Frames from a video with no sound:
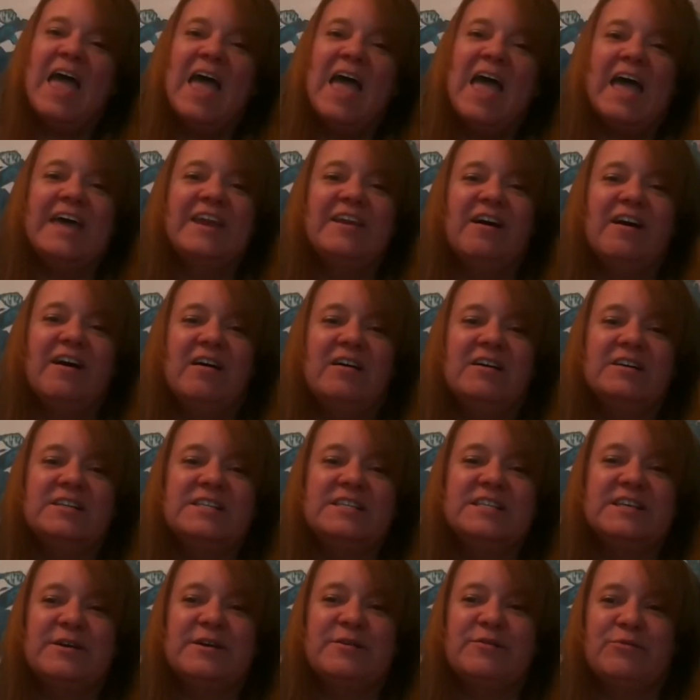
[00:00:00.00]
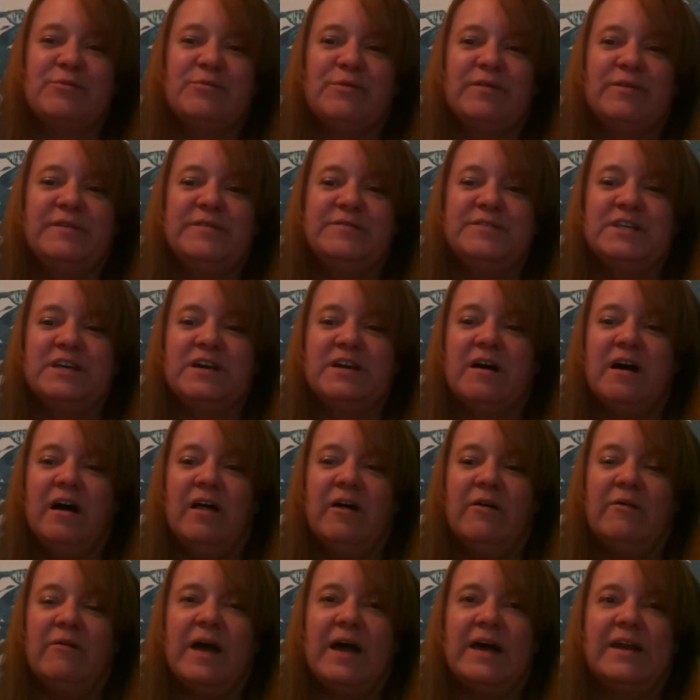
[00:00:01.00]
and also, 350
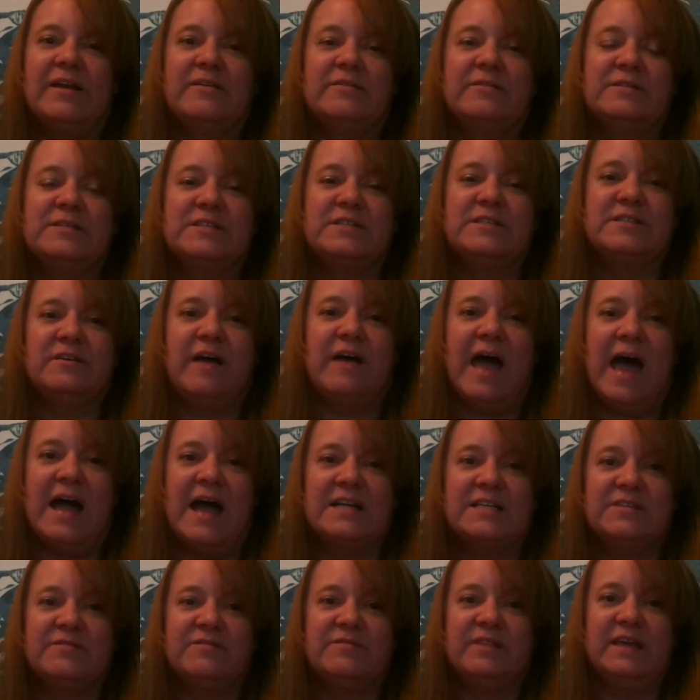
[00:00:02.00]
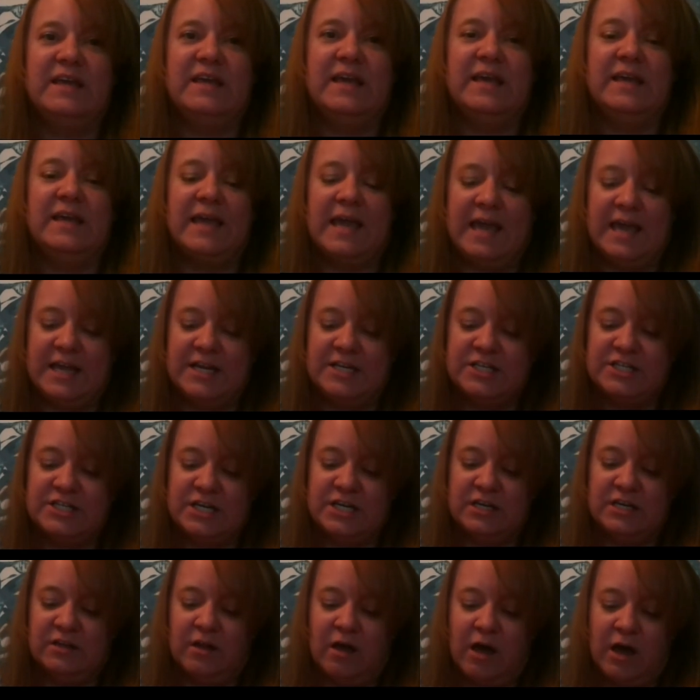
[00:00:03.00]
Colorado is still actively engaged
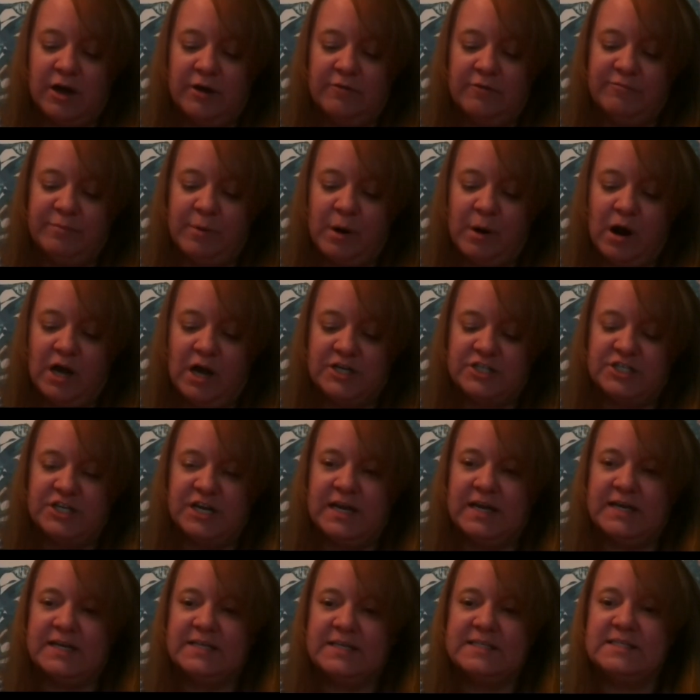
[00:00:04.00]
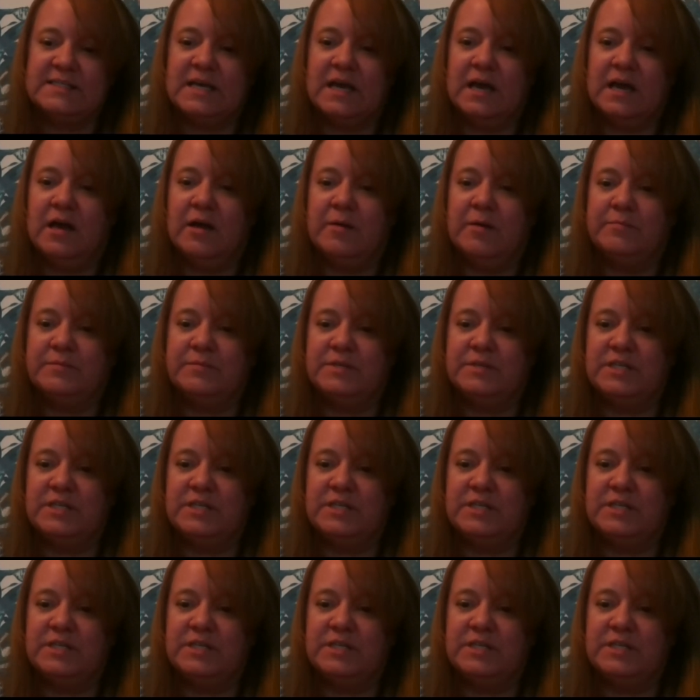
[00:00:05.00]
in a lot of projects um,